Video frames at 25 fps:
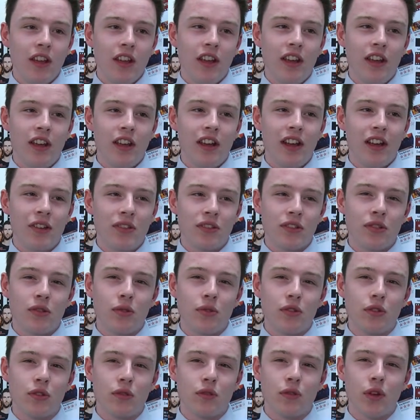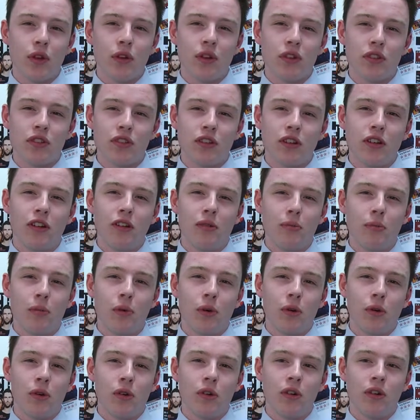it allows school to focus a lot
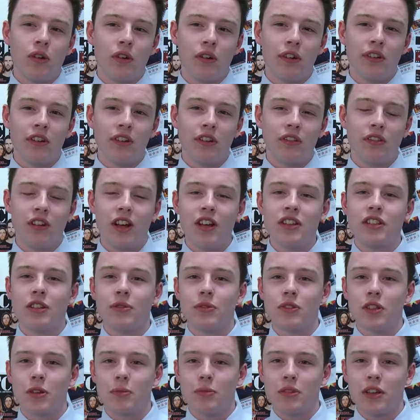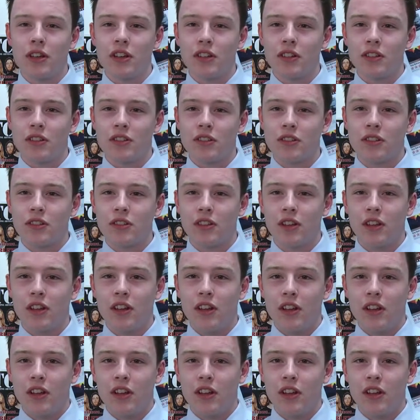more on creative subjects